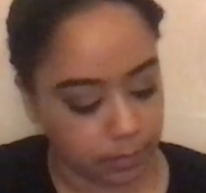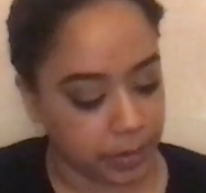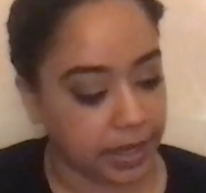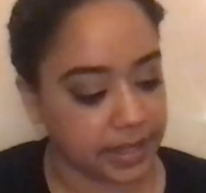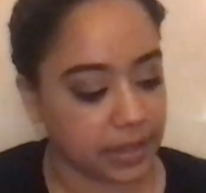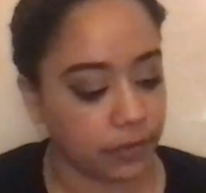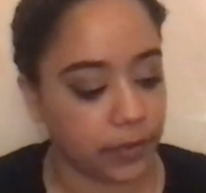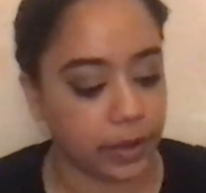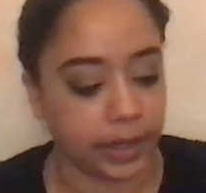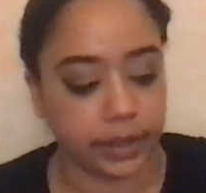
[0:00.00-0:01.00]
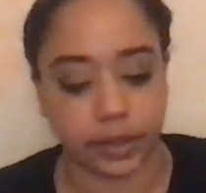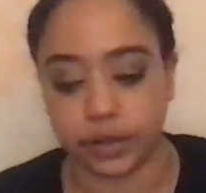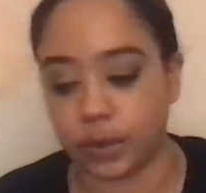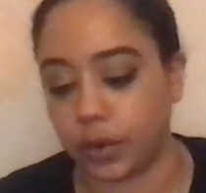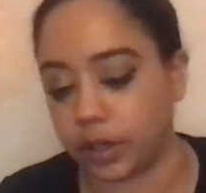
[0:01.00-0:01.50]
because I feel like there's
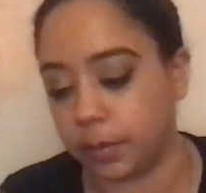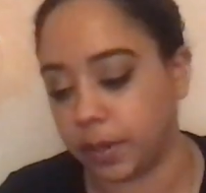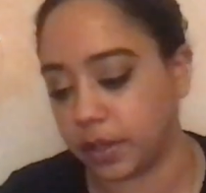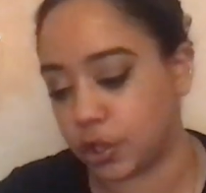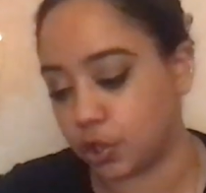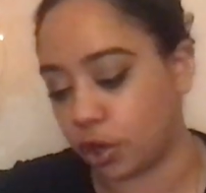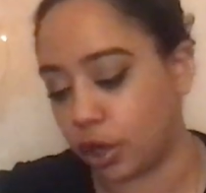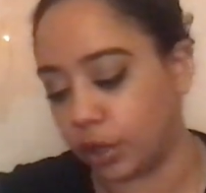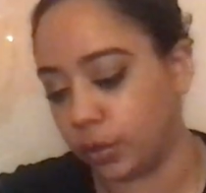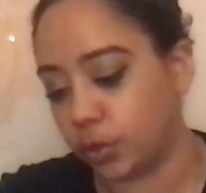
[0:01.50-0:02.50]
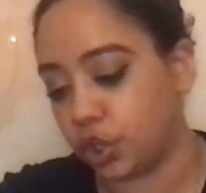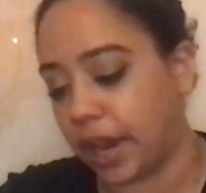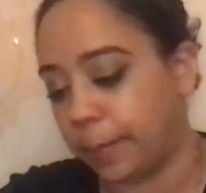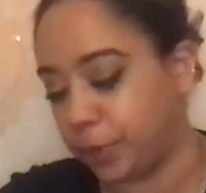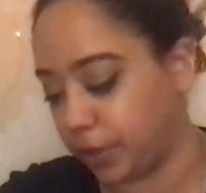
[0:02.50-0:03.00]
going to be a strong new
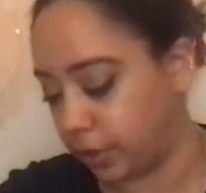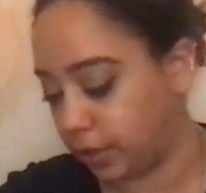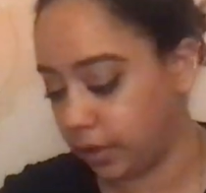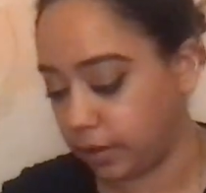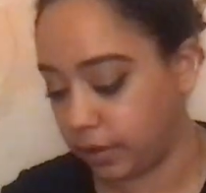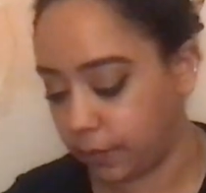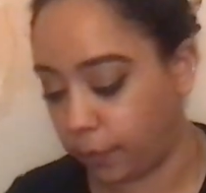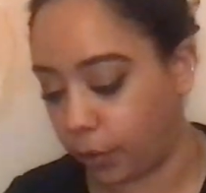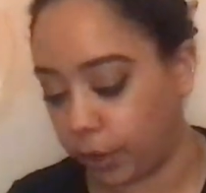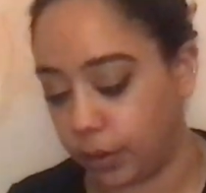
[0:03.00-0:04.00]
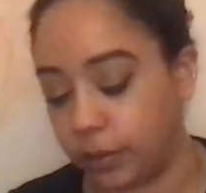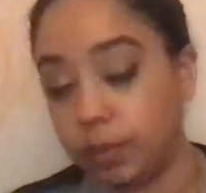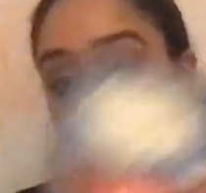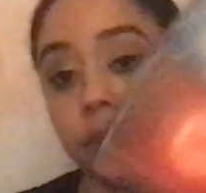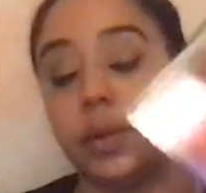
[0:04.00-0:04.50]
chapter for you,
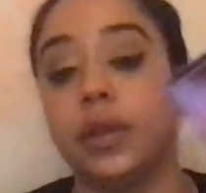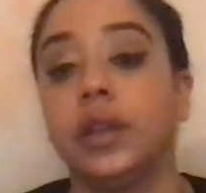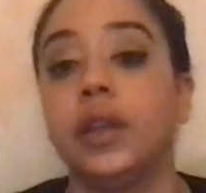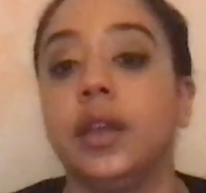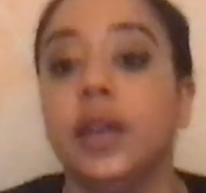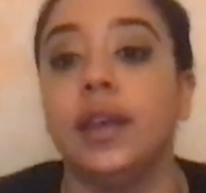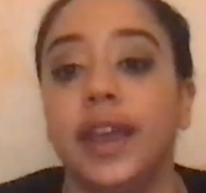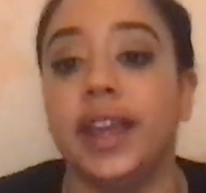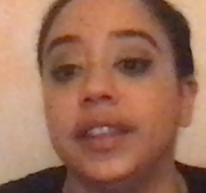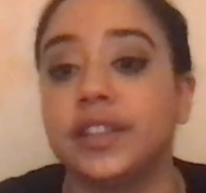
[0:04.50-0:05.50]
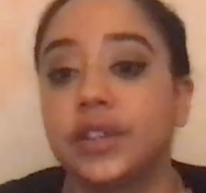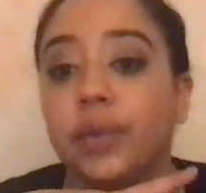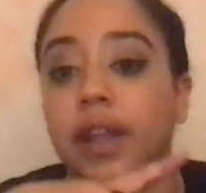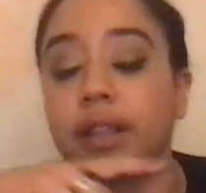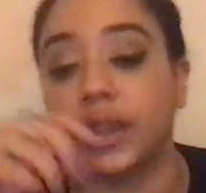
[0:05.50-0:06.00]
and this
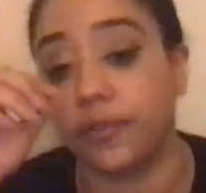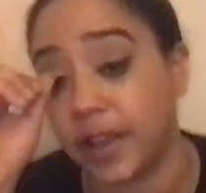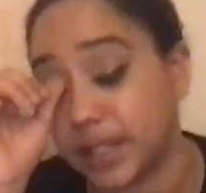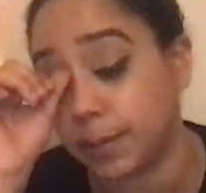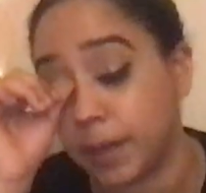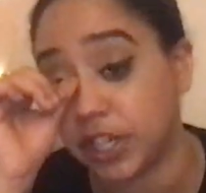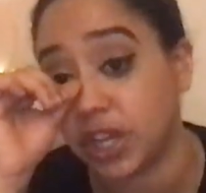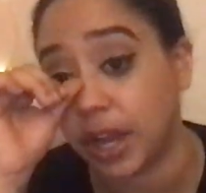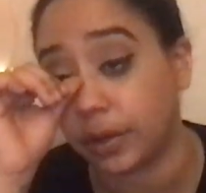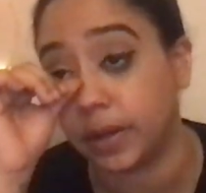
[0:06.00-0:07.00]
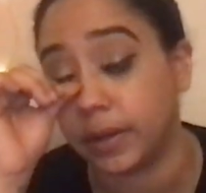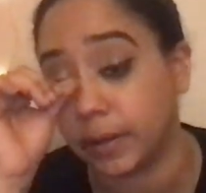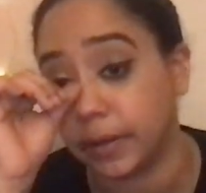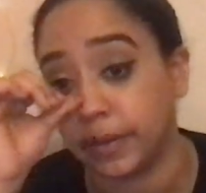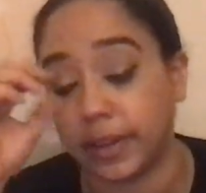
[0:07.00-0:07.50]
directly affects the base chakra.
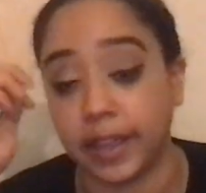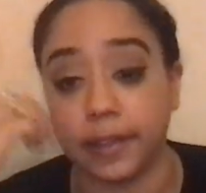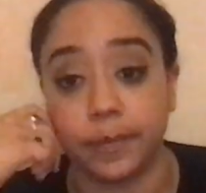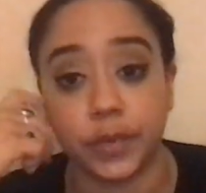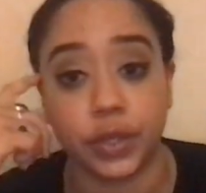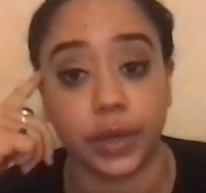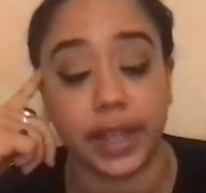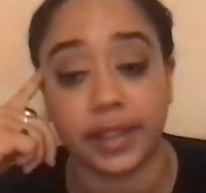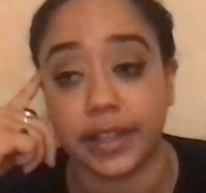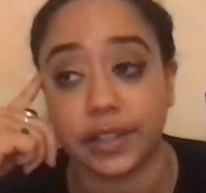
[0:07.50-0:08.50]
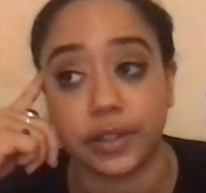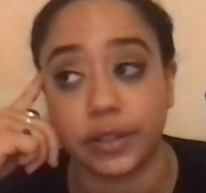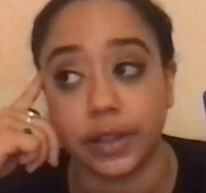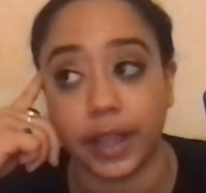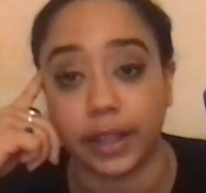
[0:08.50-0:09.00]
Okay, so again, that's
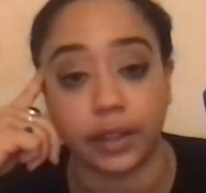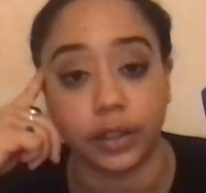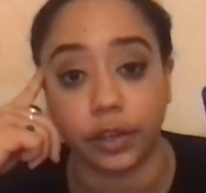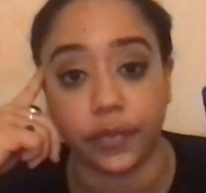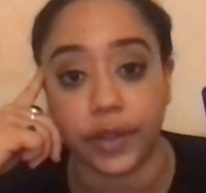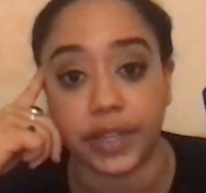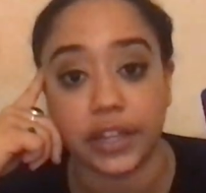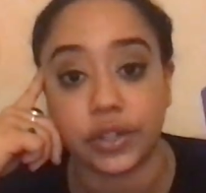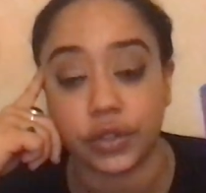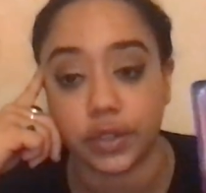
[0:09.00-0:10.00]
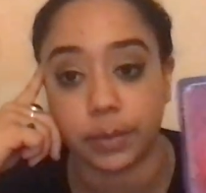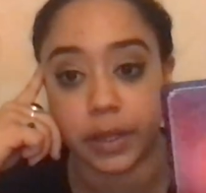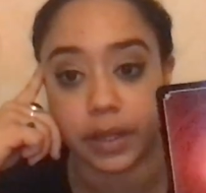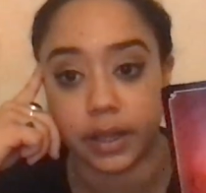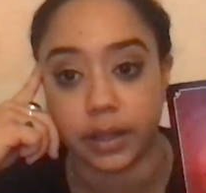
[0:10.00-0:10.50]
like your foundation, your
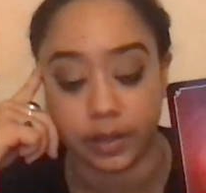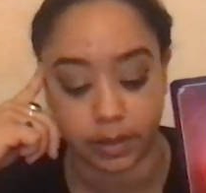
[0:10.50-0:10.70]
stability.